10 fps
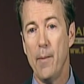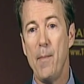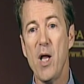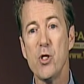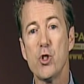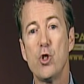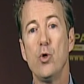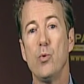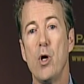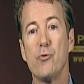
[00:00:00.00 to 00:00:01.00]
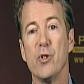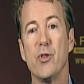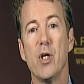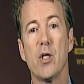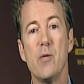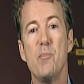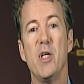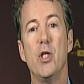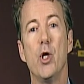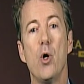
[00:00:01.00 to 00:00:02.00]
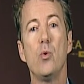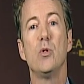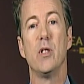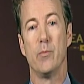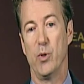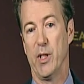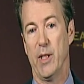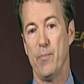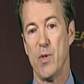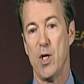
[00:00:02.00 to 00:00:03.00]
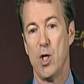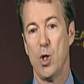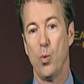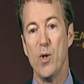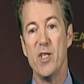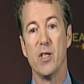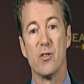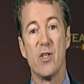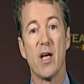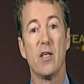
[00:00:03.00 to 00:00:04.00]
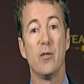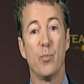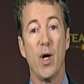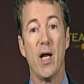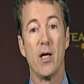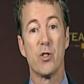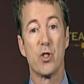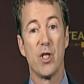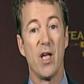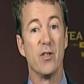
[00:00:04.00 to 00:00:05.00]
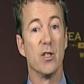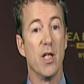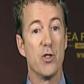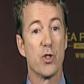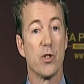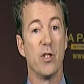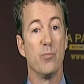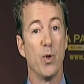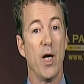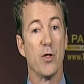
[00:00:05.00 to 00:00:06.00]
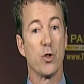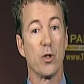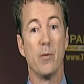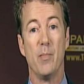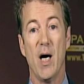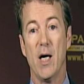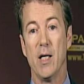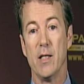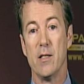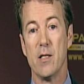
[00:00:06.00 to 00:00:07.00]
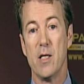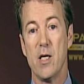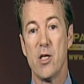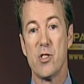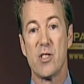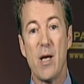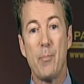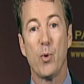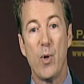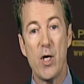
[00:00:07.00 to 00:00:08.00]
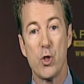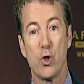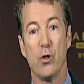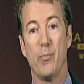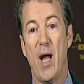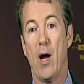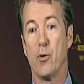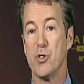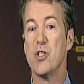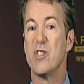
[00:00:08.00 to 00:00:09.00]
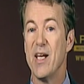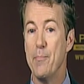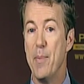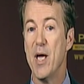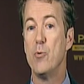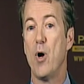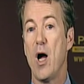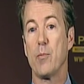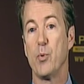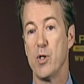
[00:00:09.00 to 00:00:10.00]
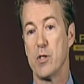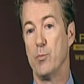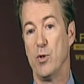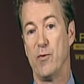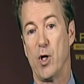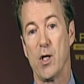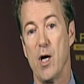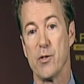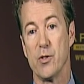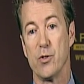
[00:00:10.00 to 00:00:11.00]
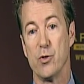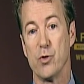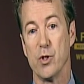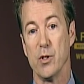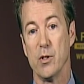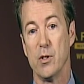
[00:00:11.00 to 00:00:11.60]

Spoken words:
Montesquieu wrote that there can be no liberty when the executive branch and the legislative branch are combined. Separation of powers is a bedrock principle of our Constitution.